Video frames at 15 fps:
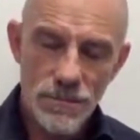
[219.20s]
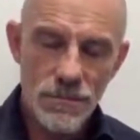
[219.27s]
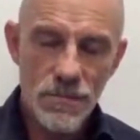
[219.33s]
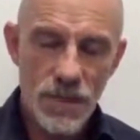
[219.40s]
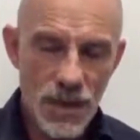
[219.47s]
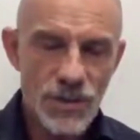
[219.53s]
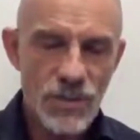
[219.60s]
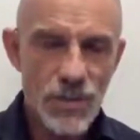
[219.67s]

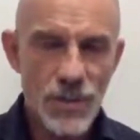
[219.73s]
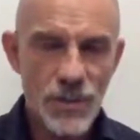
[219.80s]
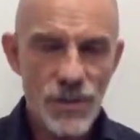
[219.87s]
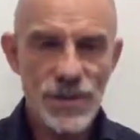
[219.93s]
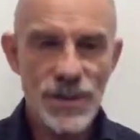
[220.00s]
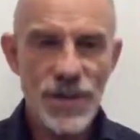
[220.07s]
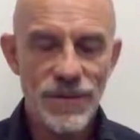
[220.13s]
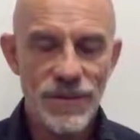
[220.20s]
most
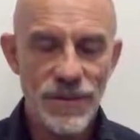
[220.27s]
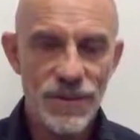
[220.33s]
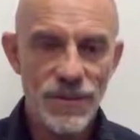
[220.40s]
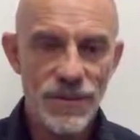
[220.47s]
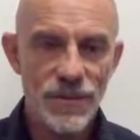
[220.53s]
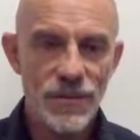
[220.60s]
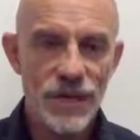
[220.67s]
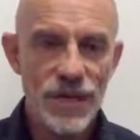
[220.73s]
people suffering
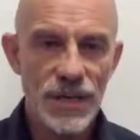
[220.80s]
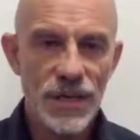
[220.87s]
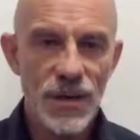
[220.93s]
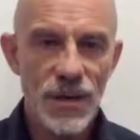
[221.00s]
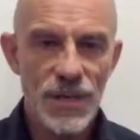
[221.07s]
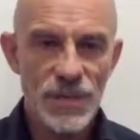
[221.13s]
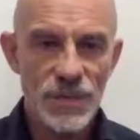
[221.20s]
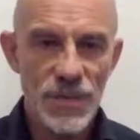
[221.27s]
from
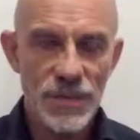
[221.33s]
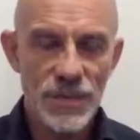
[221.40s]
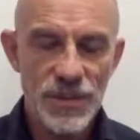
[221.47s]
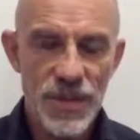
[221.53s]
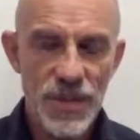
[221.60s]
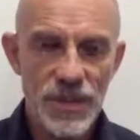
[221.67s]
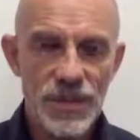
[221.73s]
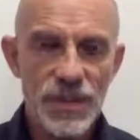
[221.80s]
retinitis
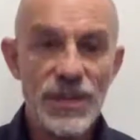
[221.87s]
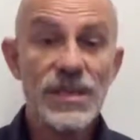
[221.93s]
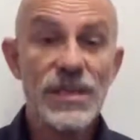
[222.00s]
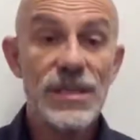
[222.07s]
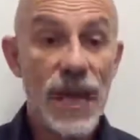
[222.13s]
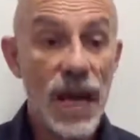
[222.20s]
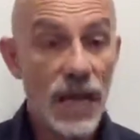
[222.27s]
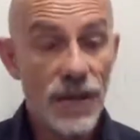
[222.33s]
pigmentosa. This
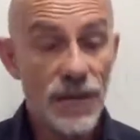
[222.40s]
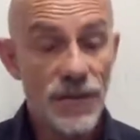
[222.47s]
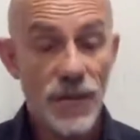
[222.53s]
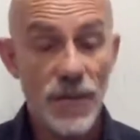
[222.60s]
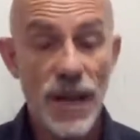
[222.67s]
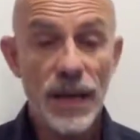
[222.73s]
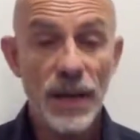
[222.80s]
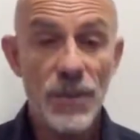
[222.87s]
is Alan
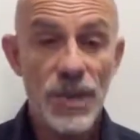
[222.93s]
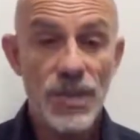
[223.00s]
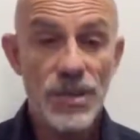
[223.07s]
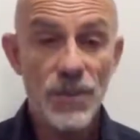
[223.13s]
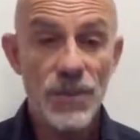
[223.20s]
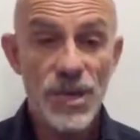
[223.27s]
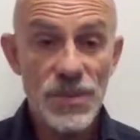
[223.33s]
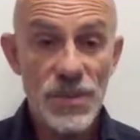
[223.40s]
from
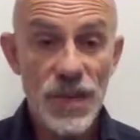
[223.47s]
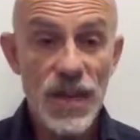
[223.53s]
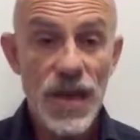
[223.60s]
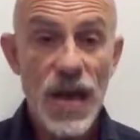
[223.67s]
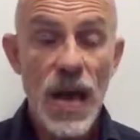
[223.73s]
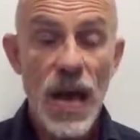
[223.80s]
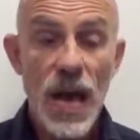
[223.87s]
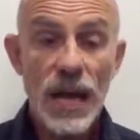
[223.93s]
Acupuncture
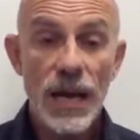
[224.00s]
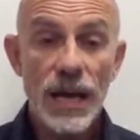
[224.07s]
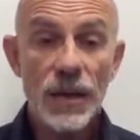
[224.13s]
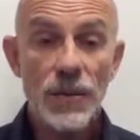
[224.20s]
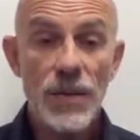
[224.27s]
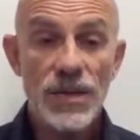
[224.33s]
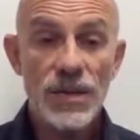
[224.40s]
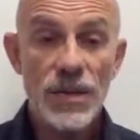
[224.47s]
Brisbane and
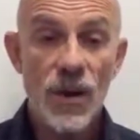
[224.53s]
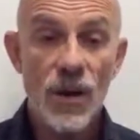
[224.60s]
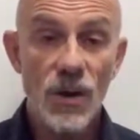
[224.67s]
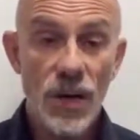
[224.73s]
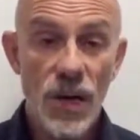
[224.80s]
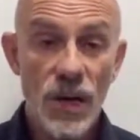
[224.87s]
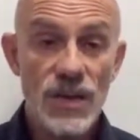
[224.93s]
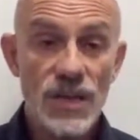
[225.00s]
Acupuncture
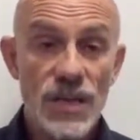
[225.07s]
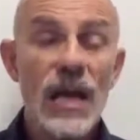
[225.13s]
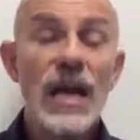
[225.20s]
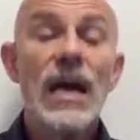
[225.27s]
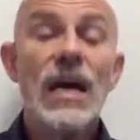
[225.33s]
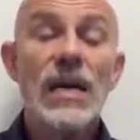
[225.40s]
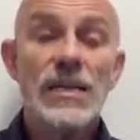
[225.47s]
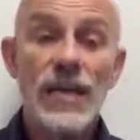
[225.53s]
Gold Coast
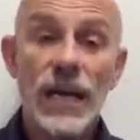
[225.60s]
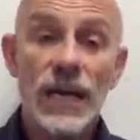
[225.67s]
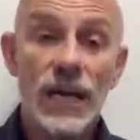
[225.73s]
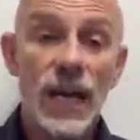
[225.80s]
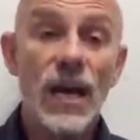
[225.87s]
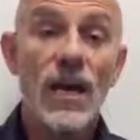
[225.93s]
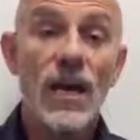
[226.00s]
saying